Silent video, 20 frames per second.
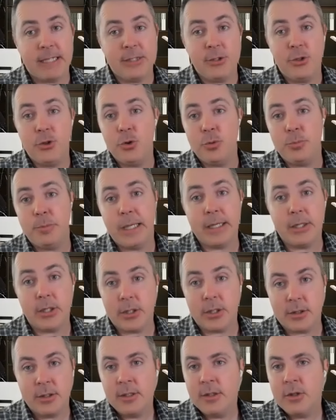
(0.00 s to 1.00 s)
I knew
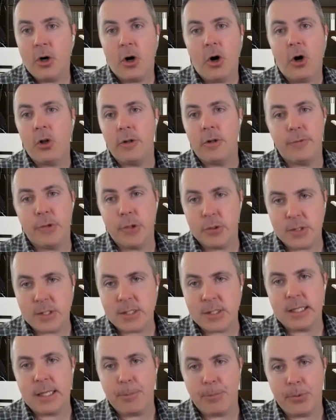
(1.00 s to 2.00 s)
better, all of those
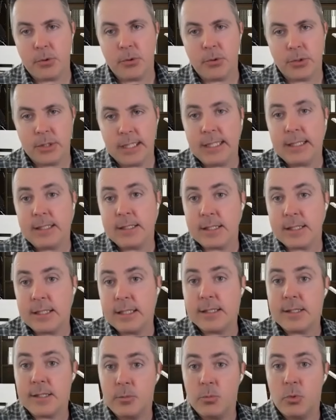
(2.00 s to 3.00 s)
typical things
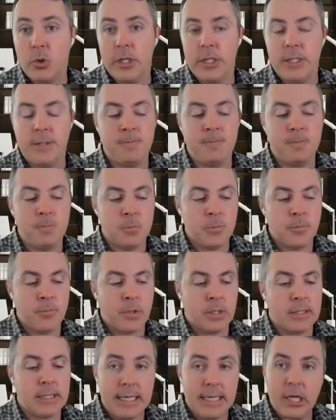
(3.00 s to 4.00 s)
that
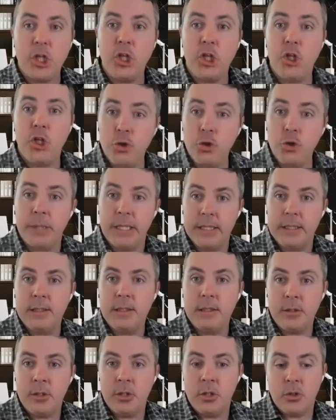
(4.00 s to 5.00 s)
a
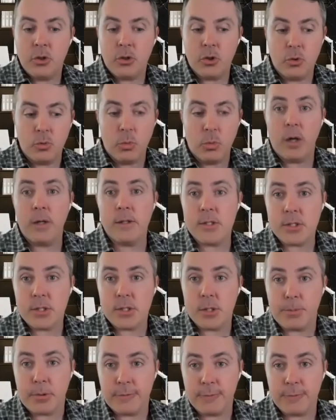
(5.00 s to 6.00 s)
human who wants
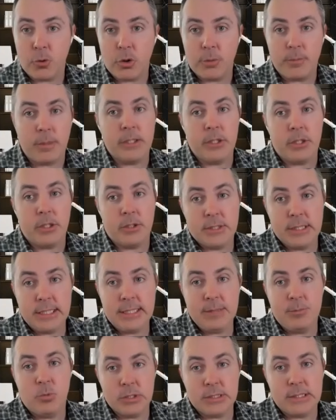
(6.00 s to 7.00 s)
to perform on your
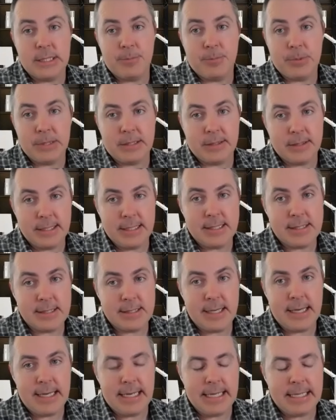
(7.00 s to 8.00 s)
team would typically
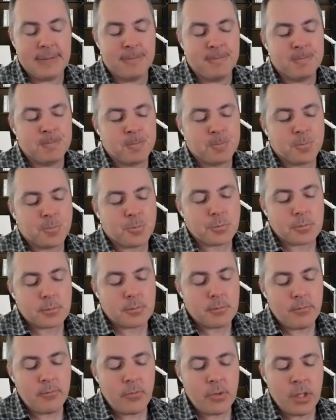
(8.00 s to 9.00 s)
say,
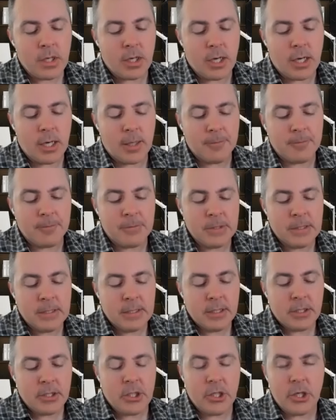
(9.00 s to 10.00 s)
then,
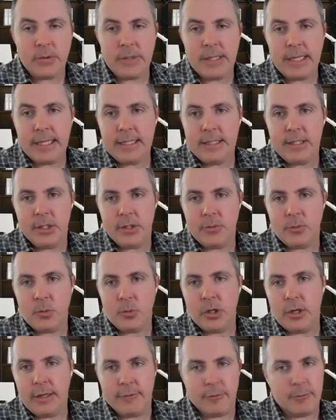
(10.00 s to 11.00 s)

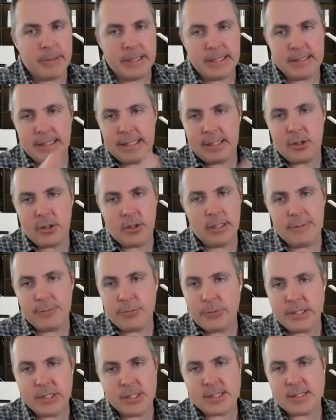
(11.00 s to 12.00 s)
well, everybody's like, if
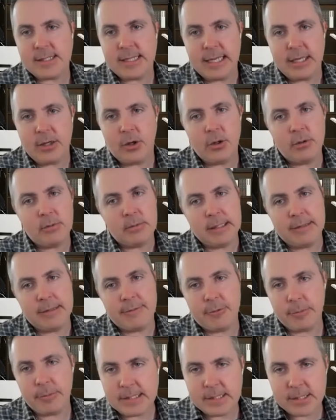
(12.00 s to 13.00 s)
we just say, oh,
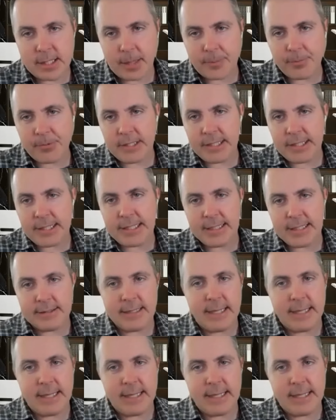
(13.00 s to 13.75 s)
everybody stop thinking